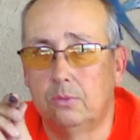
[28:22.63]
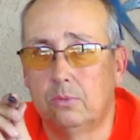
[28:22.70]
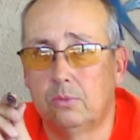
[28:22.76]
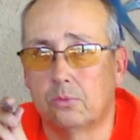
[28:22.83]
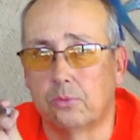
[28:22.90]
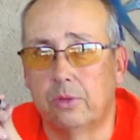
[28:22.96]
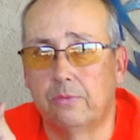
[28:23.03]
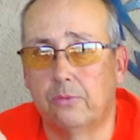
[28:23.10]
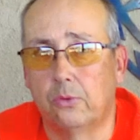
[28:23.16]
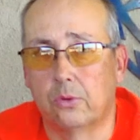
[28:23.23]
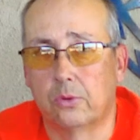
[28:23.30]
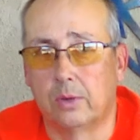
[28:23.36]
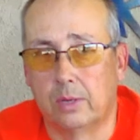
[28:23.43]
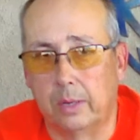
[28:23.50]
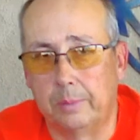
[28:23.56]
3,
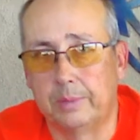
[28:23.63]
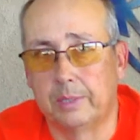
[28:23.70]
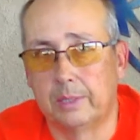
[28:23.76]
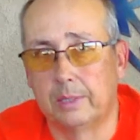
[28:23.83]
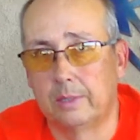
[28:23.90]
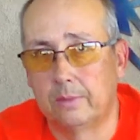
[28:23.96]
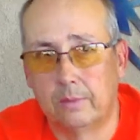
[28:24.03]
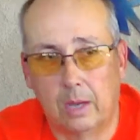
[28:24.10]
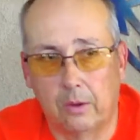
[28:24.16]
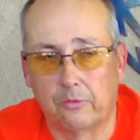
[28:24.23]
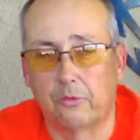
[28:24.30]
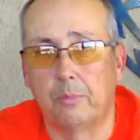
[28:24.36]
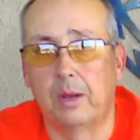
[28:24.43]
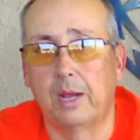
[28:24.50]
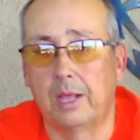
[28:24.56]
4, up to however
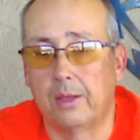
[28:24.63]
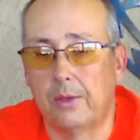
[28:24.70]
many.